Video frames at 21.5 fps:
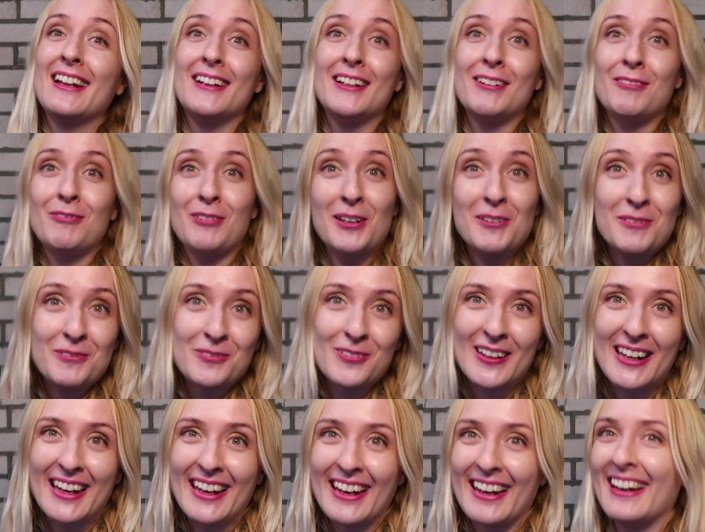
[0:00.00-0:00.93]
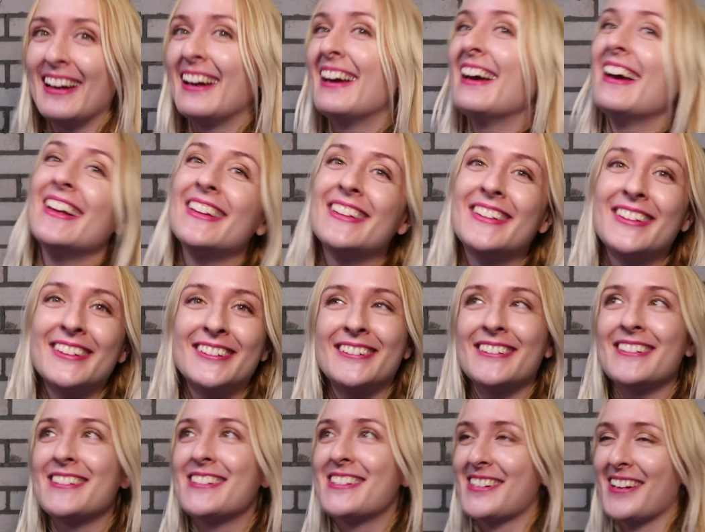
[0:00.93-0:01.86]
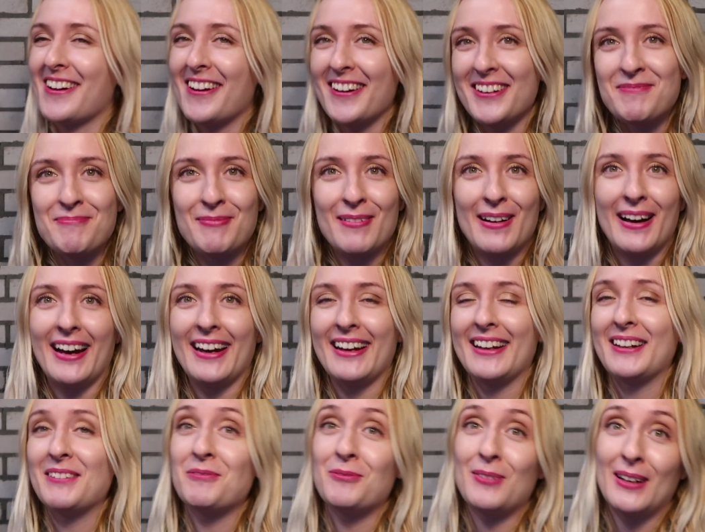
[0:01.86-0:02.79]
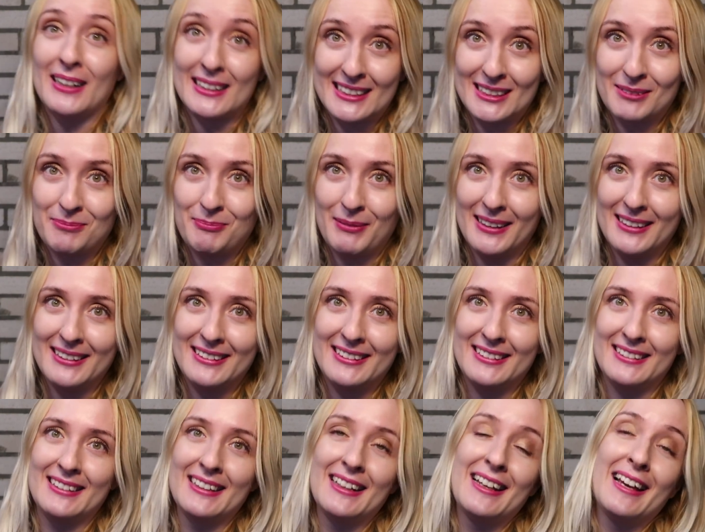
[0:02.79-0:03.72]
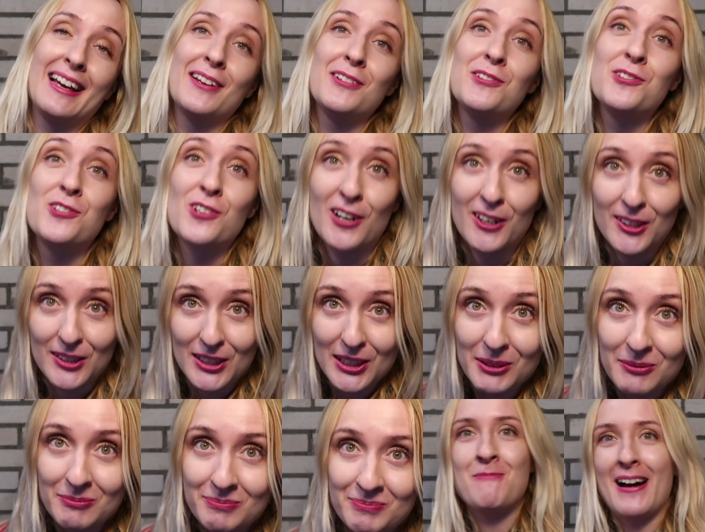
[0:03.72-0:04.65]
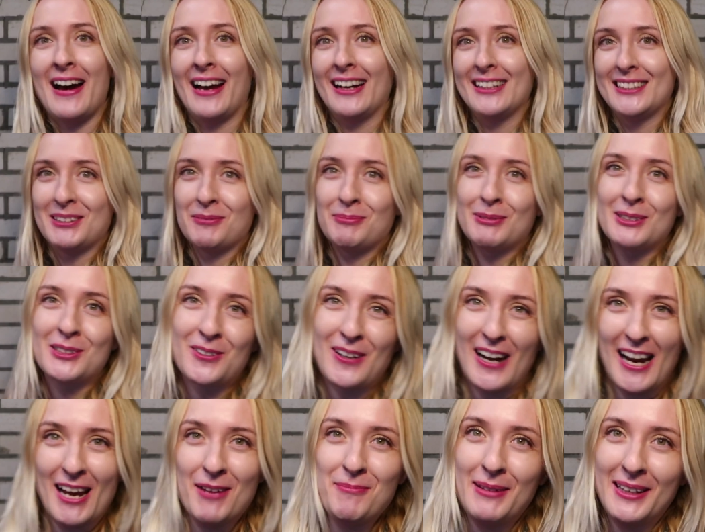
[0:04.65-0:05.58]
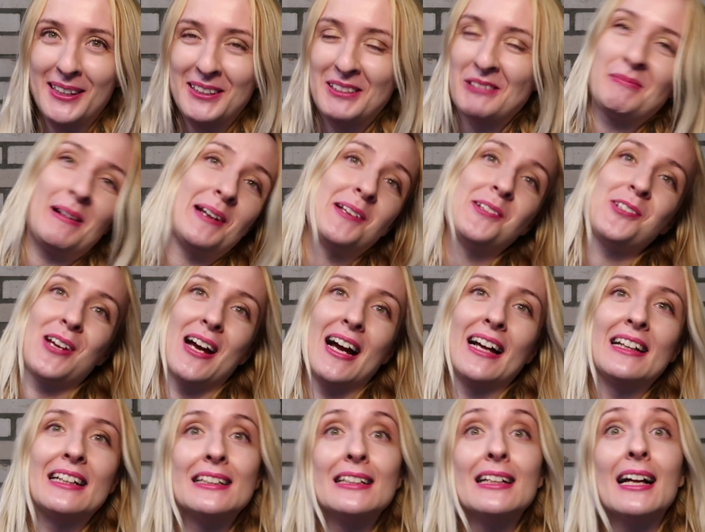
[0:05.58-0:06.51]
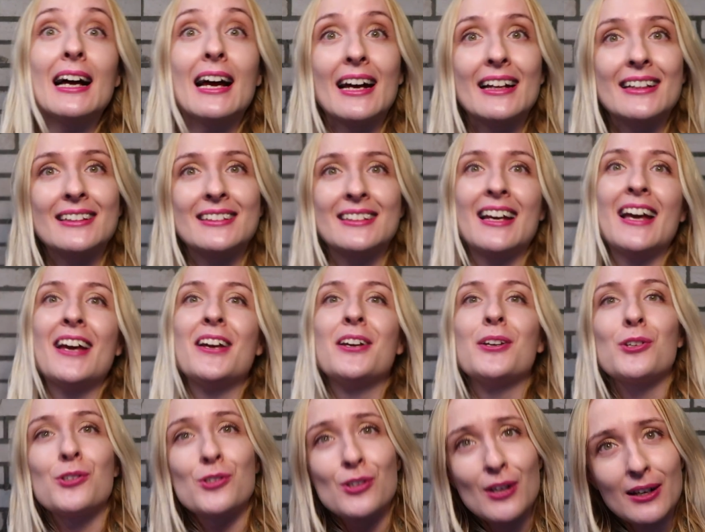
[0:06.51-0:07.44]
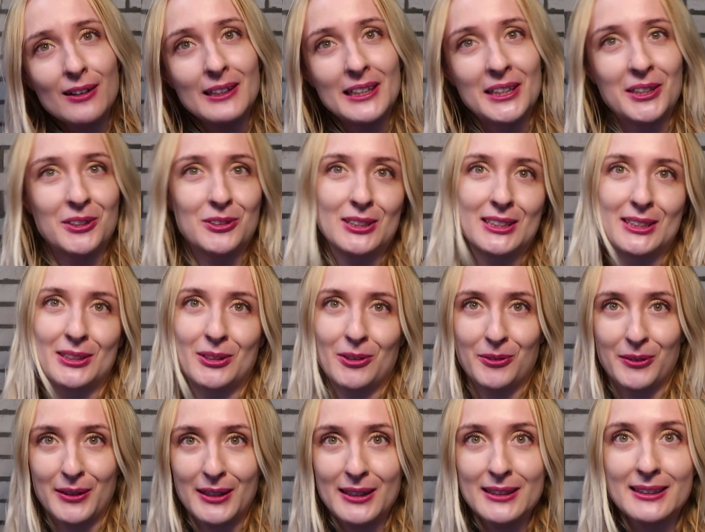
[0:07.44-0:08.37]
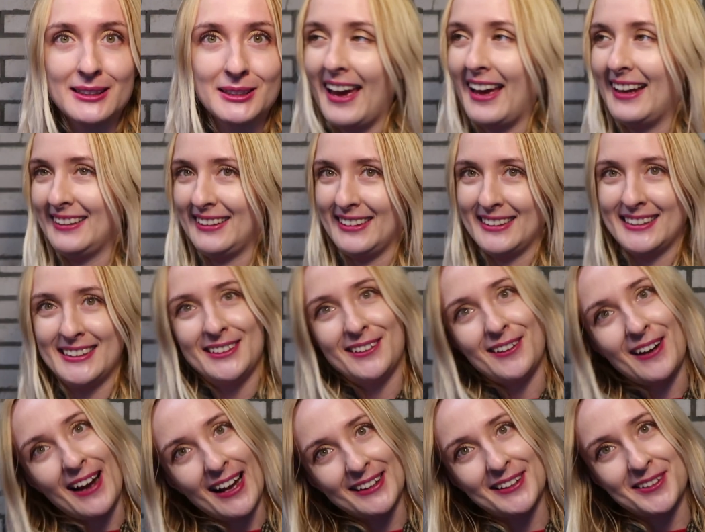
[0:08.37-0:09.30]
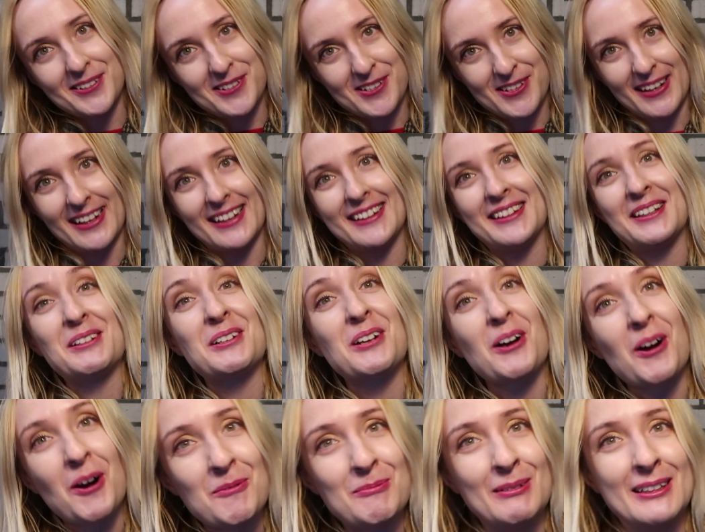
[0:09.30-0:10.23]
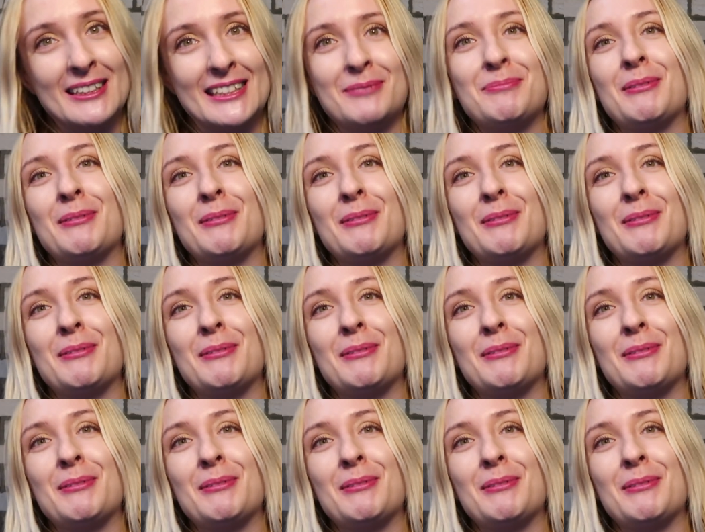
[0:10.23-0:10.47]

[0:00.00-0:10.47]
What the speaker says: feel free to join my investment journey by subscribing to my channel and sharing your stories and the strategy in the comments